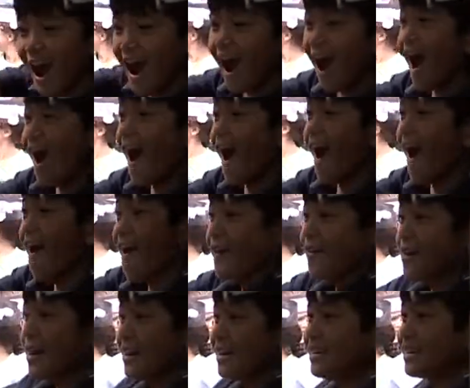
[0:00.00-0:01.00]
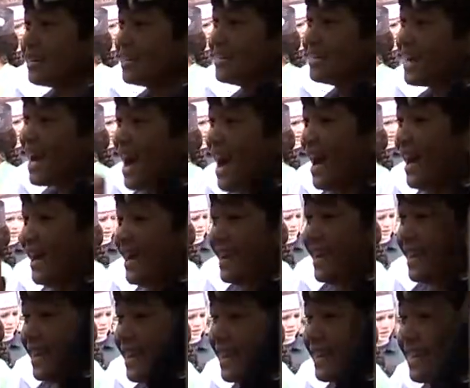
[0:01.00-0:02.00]
Watcher. We talked to some of the
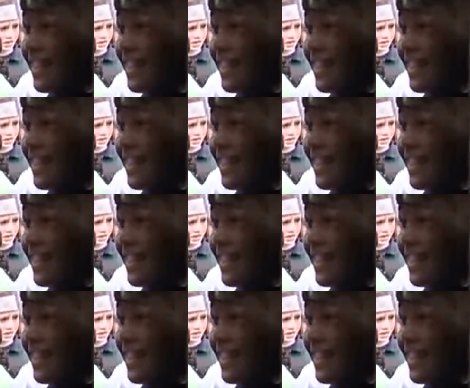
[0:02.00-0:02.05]
students